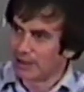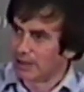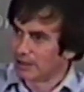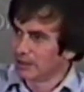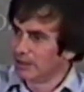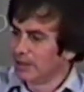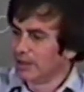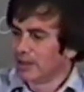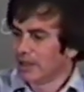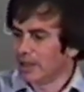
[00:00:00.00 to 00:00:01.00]
And
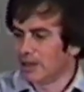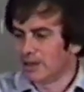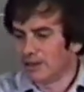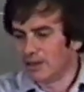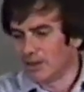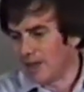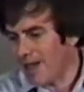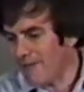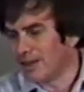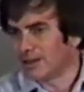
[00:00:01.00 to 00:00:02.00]
it,
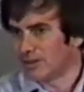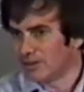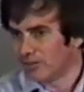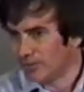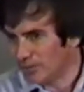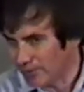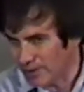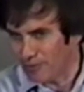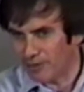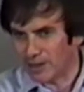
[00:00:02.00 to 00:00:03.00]
having th
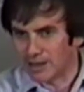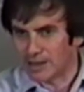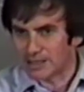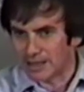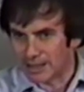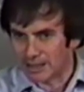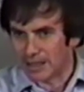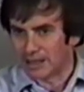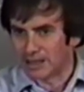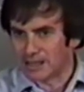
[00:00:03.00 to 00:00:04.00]
three fingers like
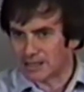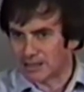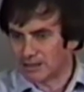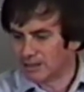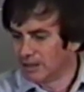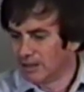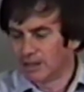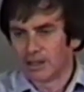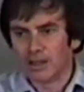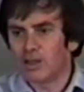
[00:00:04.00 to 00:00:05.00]
that is a,
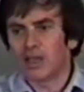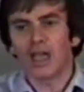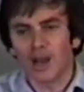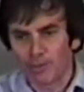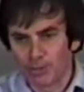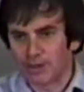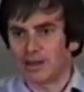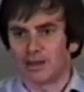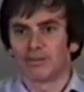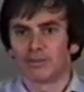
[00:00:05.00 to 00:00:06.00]
you cannot
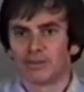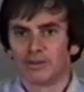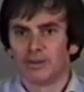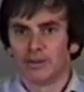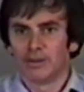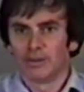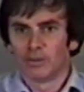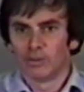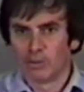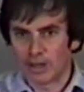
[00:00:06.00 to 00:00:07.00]
believe
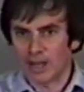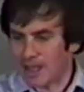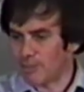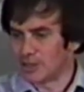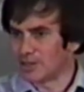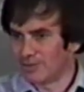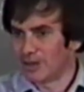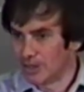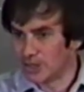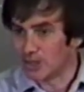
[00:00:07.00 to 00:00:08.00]
what happens if
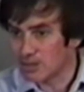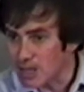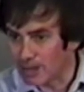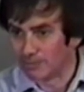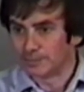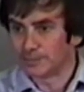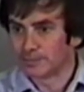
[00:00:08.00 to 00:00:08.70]
you lose your thumb.